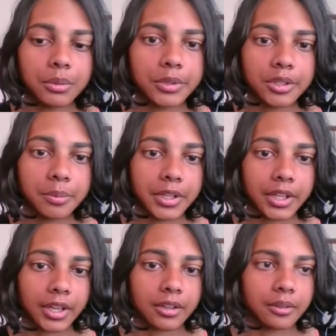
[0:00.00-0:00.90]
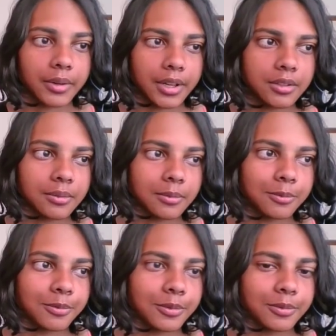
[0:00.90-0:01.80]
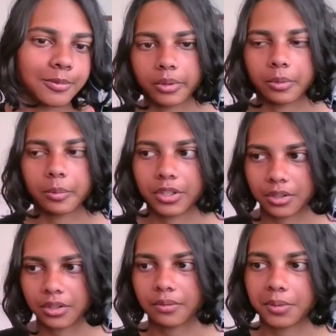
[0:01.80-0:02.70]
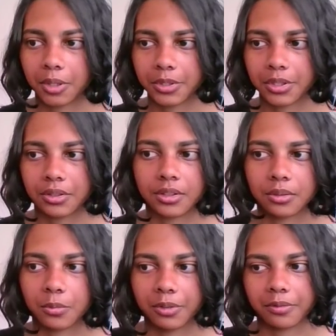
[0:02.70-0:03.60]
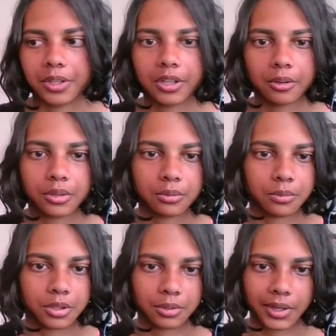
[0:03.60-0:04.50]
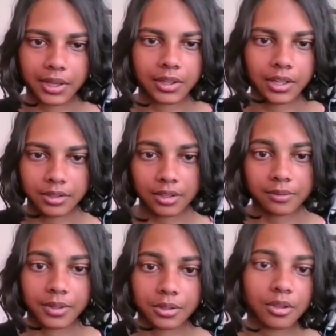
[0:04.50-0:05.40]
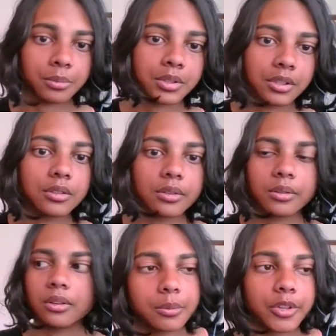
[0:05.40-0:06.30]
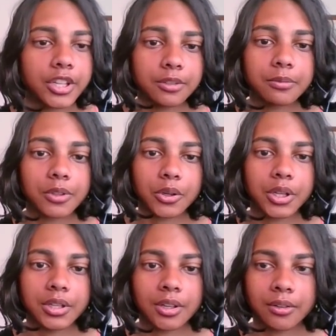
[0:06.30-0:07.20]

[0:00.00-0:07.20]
So it would just be like random poll with a bunch of different options and what video would you like next out of these options, or some random vloggy